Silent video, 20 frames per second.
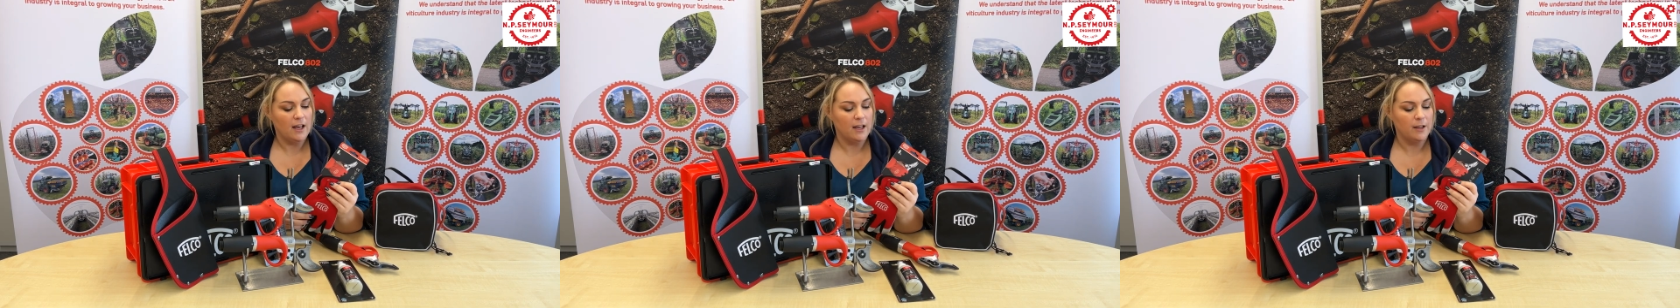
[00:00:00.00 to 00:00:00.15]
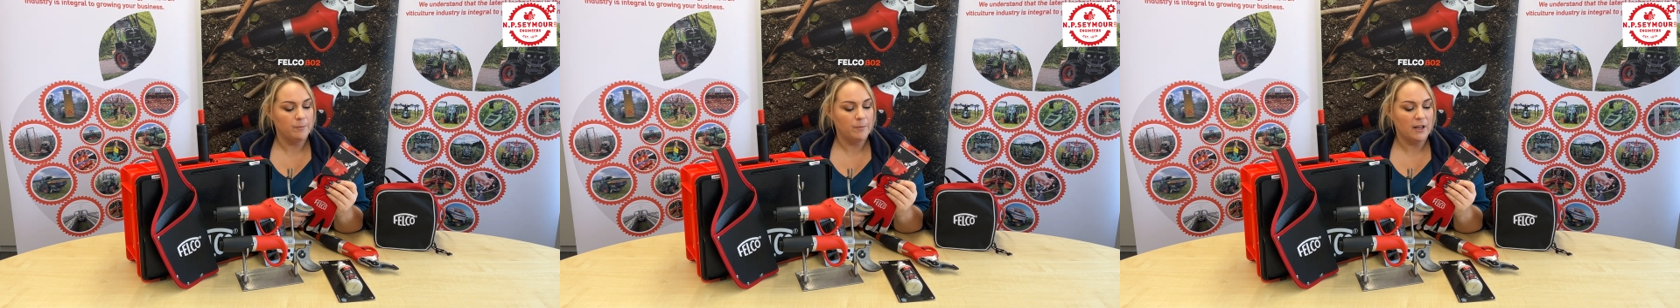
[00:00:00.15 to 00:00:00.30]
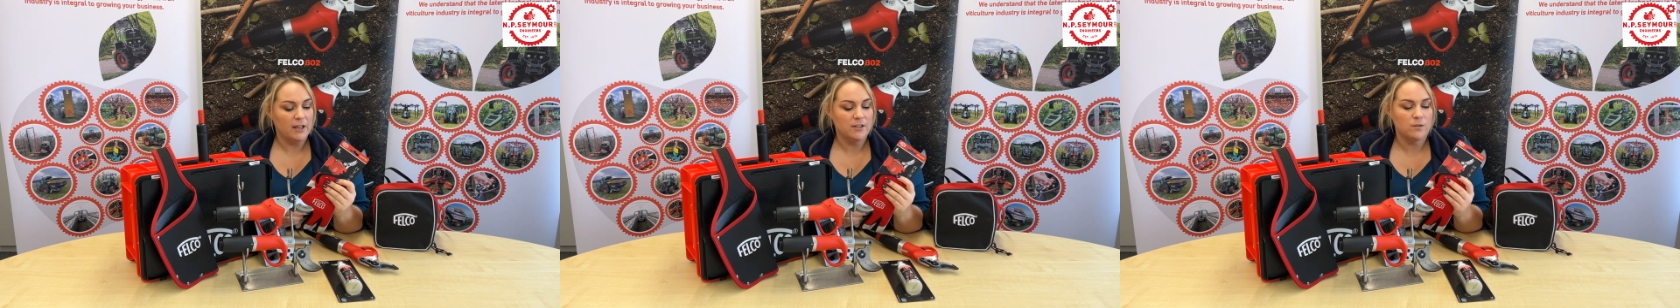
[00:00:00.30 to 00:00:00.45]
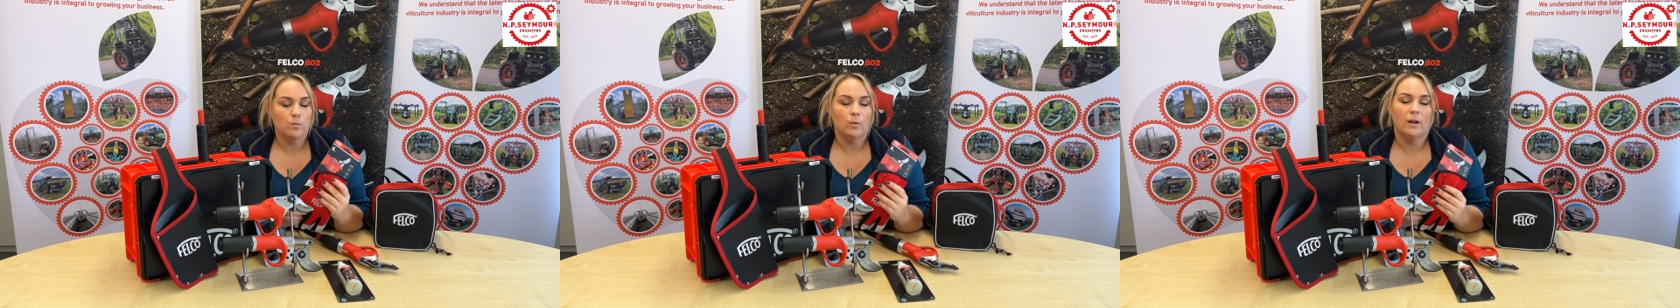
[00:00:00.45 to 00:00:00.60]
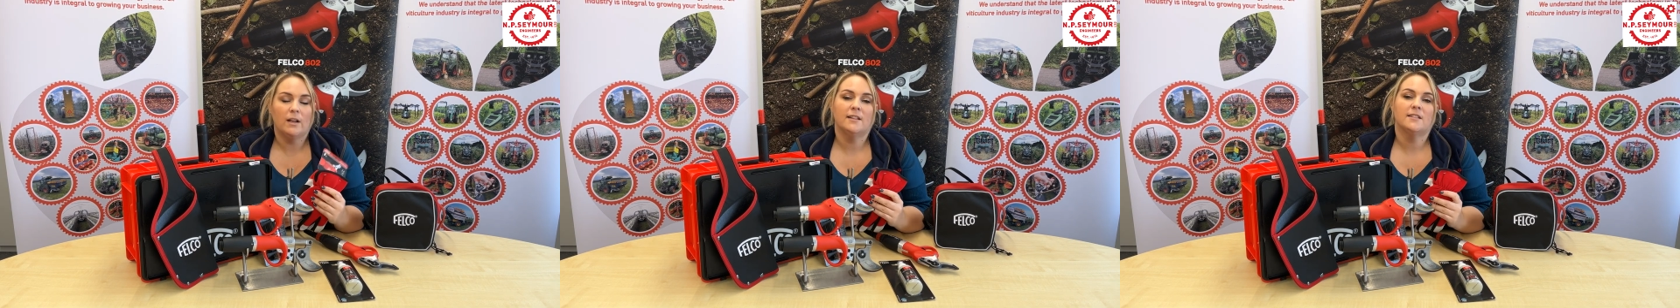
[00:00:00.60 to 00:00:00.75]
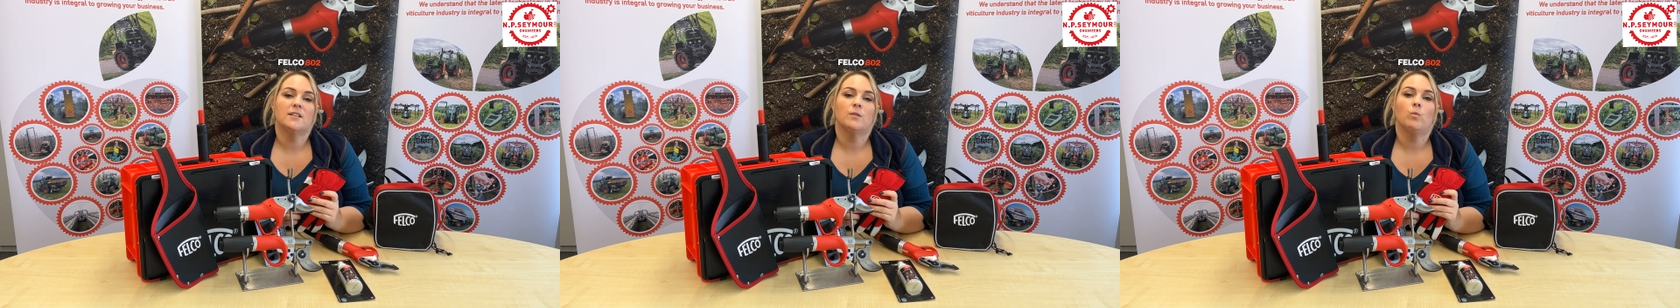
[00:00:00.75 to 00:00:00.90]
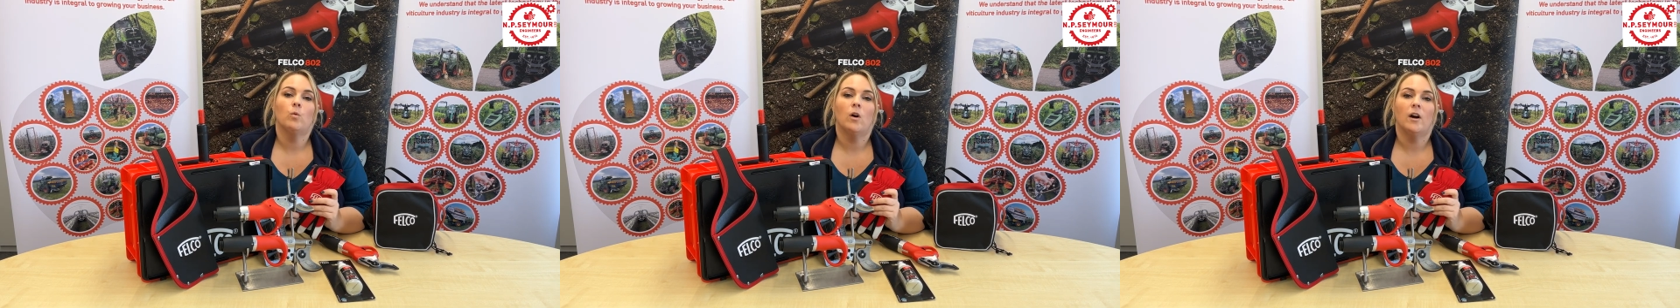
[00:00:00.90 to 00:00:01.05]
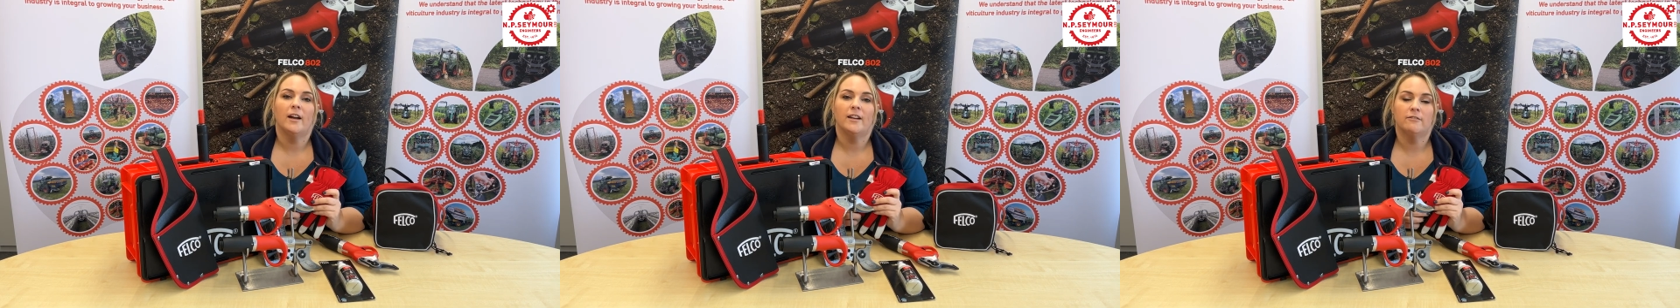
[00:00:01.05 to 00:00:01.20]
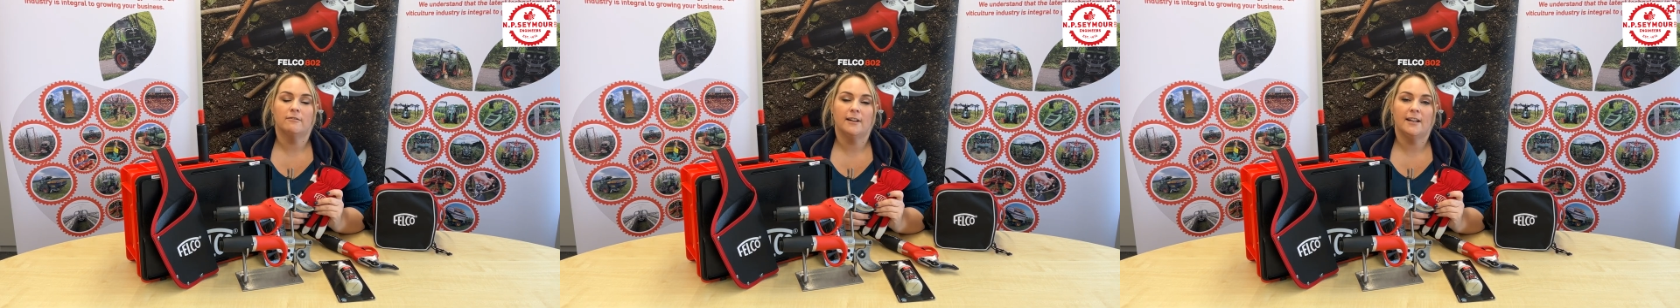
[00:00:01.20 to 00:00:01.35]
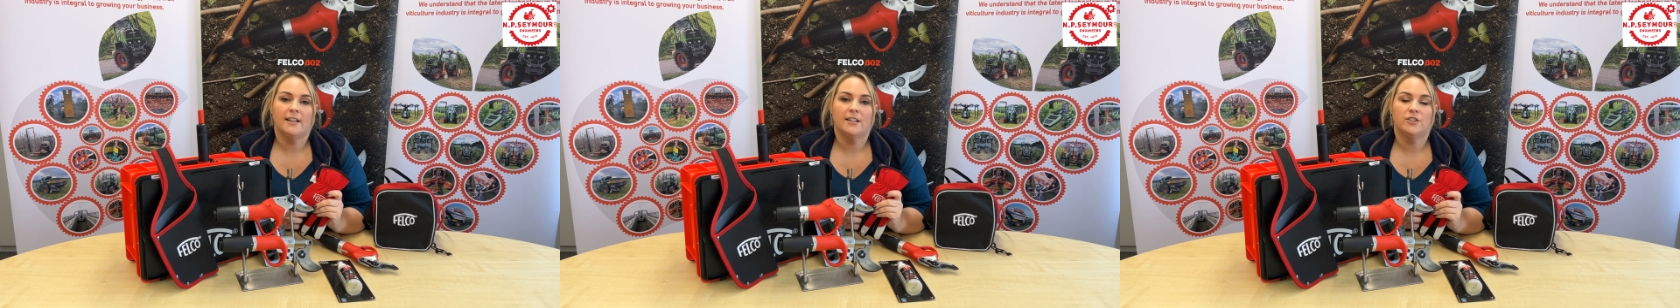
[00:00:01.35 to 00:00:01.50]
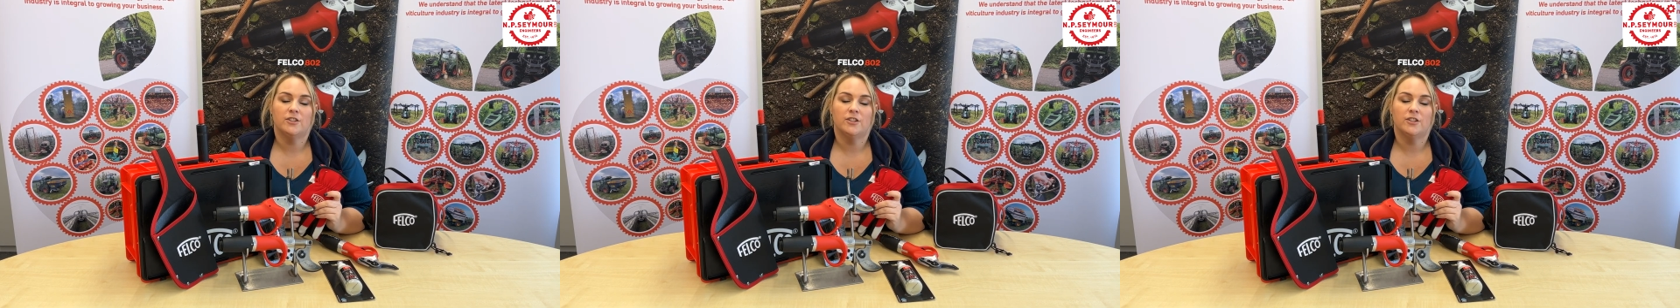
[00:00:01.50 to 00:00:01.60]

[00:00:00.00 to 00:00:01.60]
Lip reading: as well as a wide range of